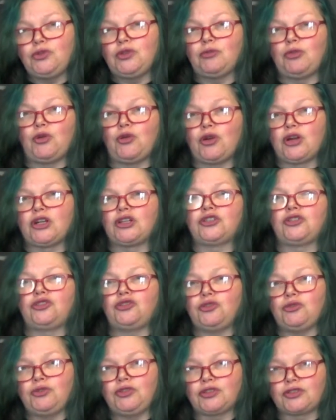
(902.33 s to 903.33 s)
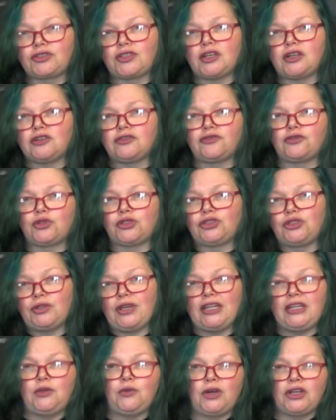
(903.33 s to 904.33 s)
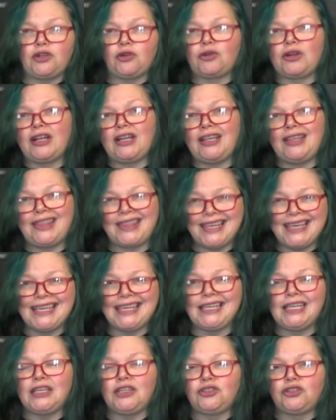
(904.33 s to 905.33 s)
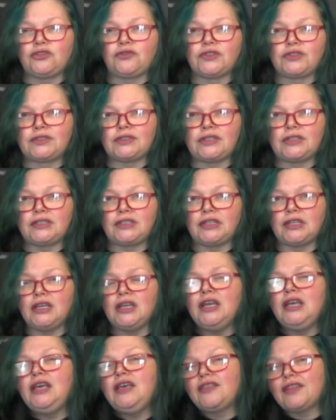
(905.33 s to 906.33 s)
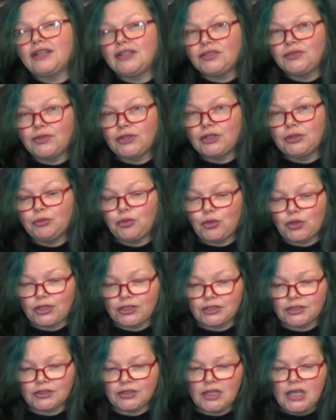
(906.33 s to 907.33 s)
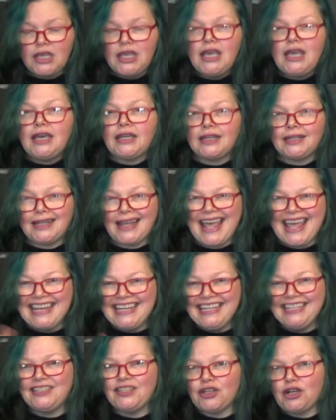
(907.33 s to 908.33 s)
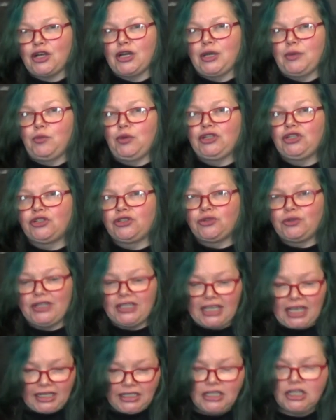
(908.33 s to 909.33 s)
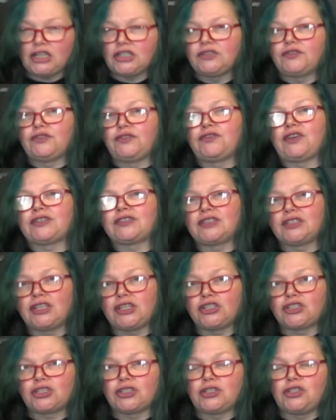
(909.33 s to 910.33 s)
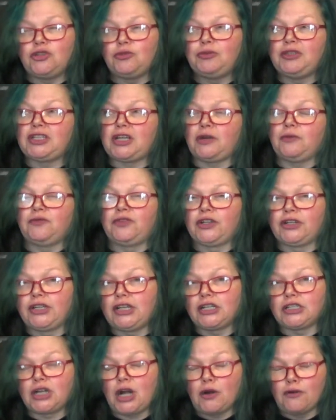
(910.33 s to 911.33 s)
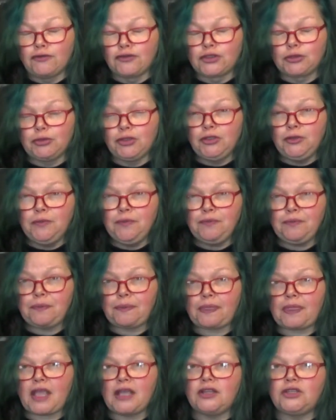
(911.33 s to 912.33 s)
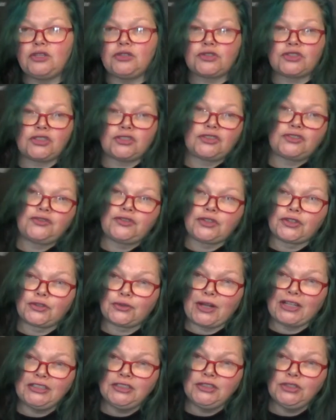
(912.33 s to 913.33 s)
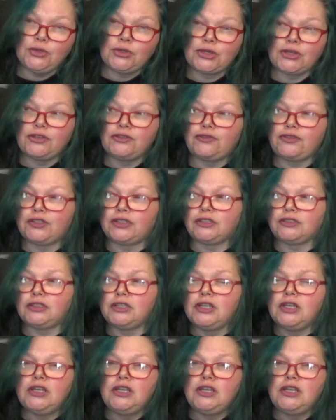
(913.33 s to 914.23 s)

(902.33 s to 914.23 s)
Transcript: the board, to yourself, or to anyone or anything in your vicinity. That is very important. And at any time when you're doing any kind of investigation, you become very uncomfortable and you start to feel threatened, or you feel